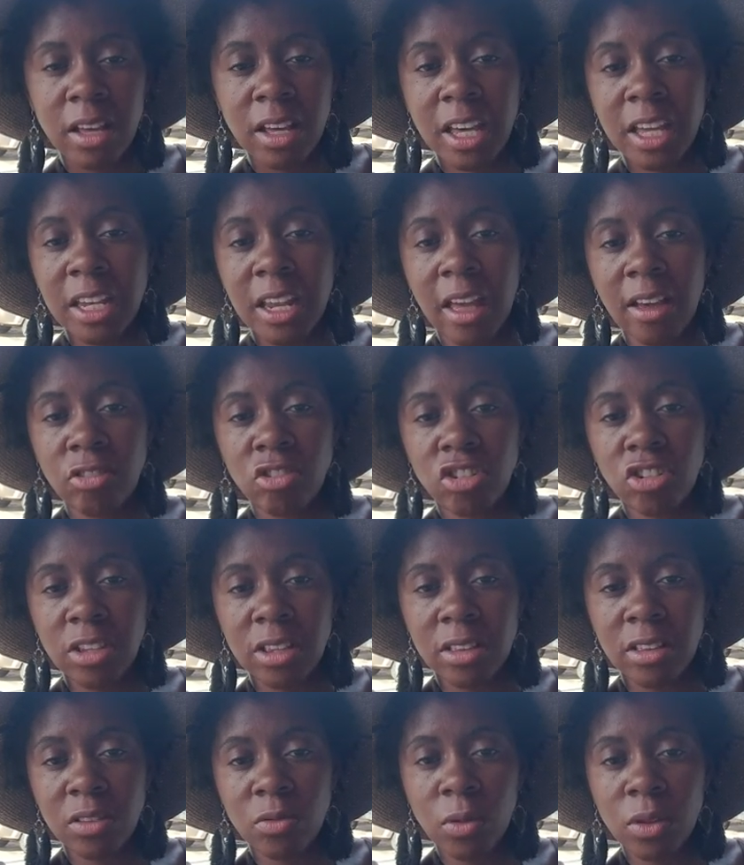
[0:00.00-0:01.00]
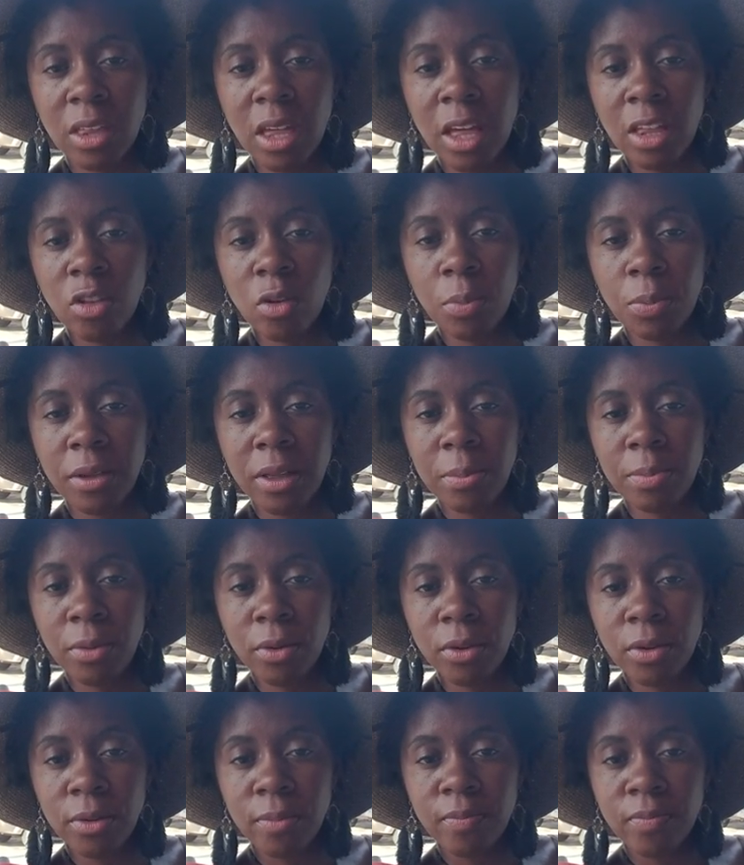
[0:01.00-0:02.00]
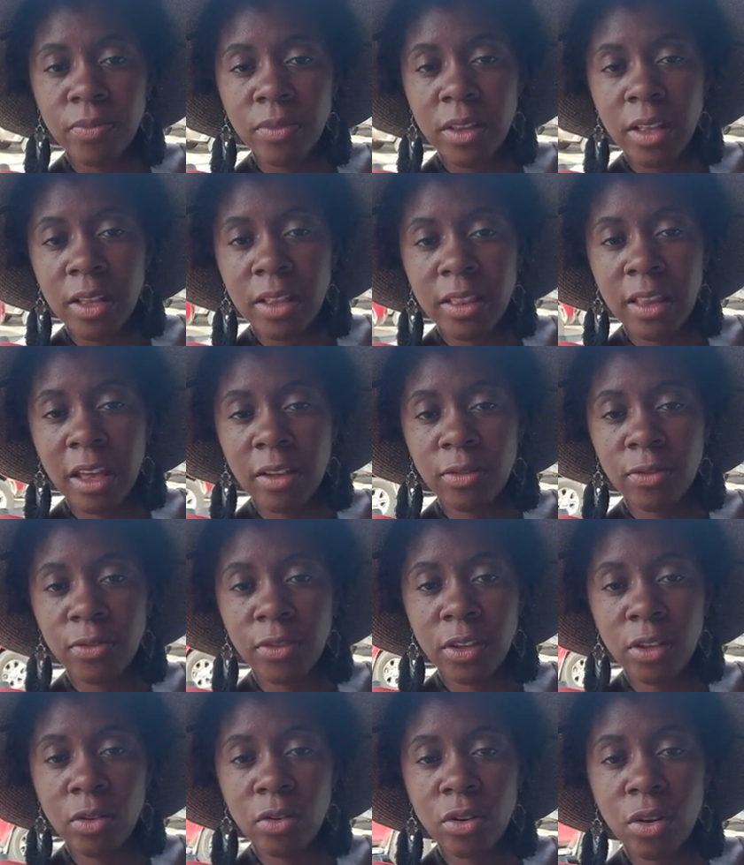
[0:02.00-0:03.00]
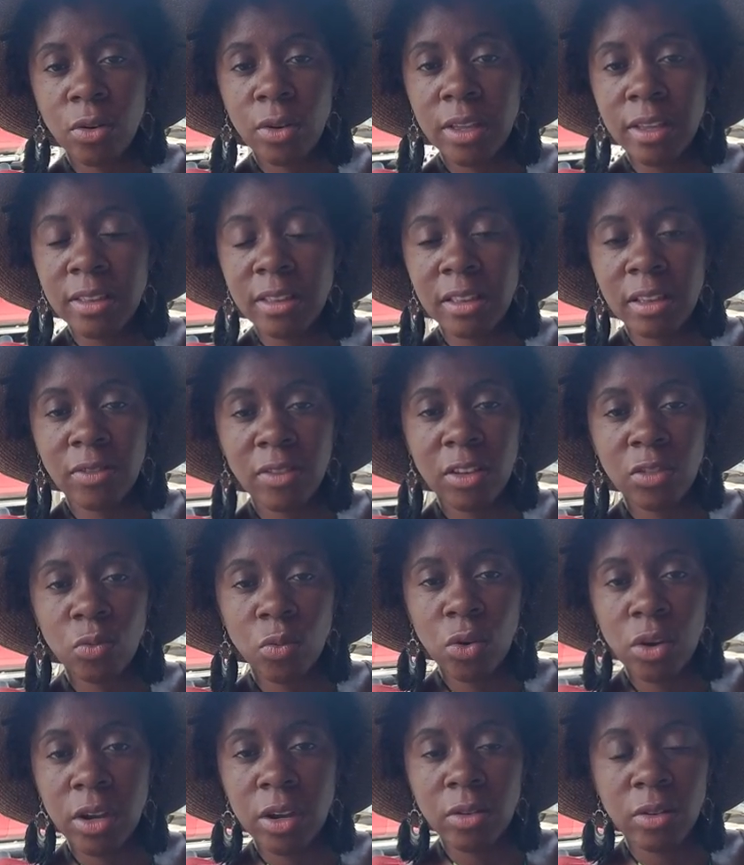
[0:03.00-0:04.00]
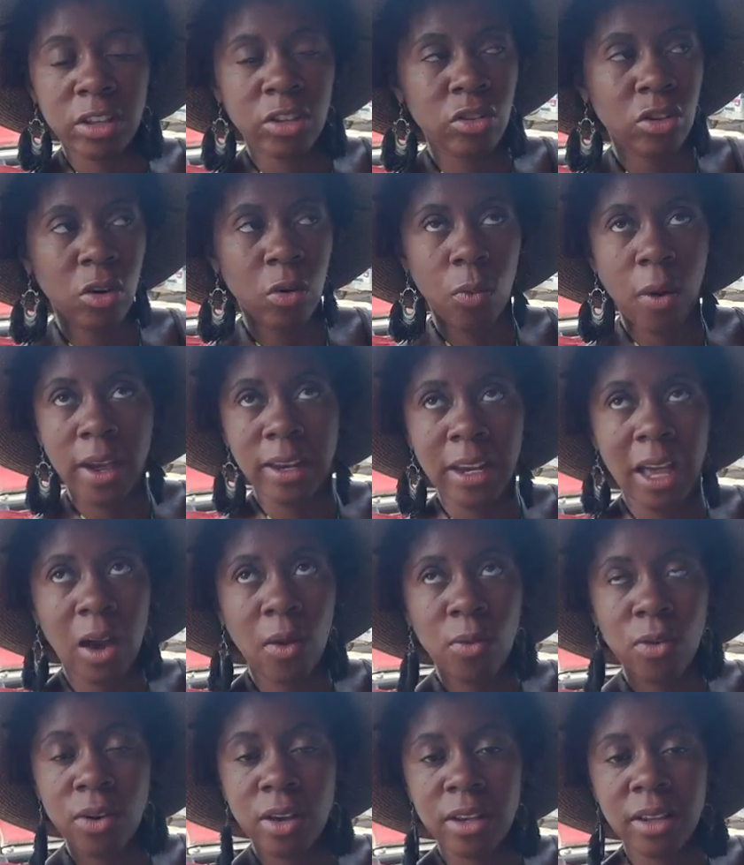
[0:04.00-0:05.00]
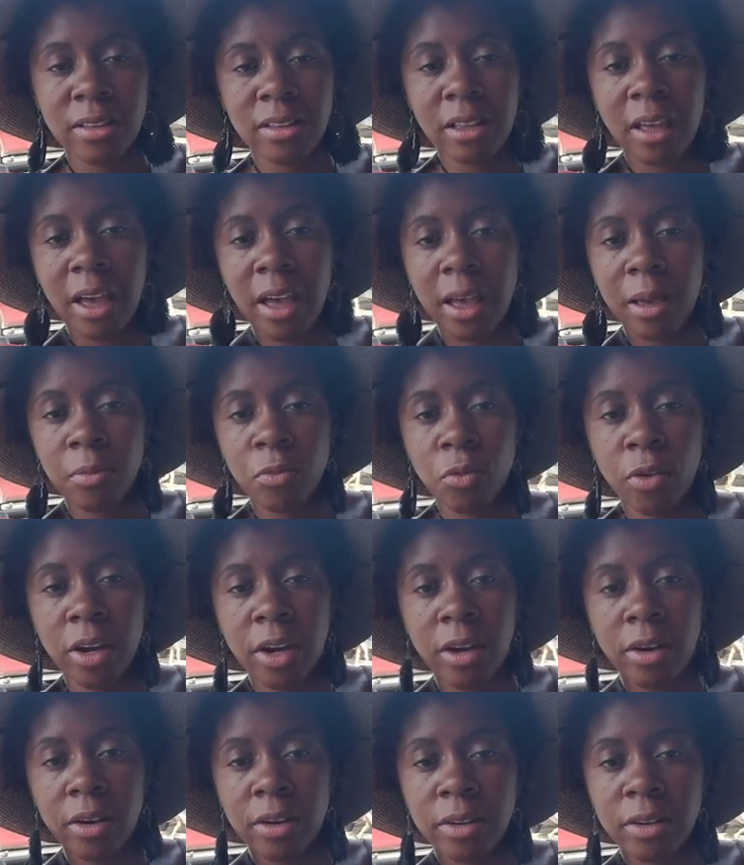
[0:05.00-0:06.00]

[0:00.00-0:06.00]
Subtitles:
connections with other people that feel cohesive, because we're, you know, right now we're in a time where